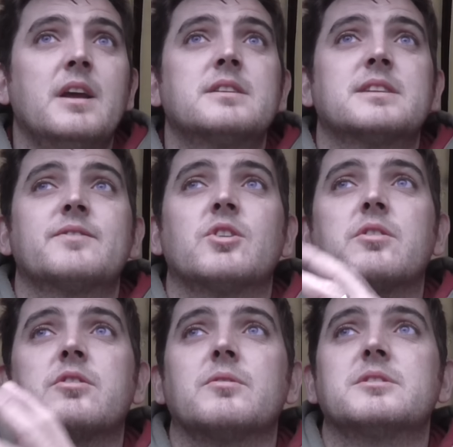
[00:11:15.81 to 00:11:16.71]
Because I've got a
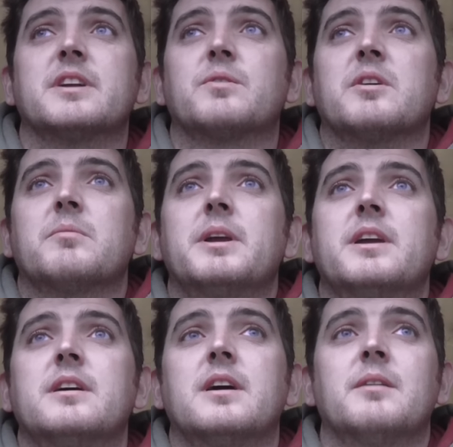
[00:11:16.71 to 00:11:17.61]
throwing stick with me.
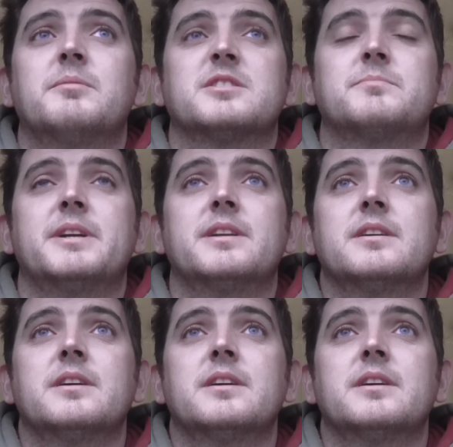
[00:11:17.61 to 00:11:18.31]
I've just been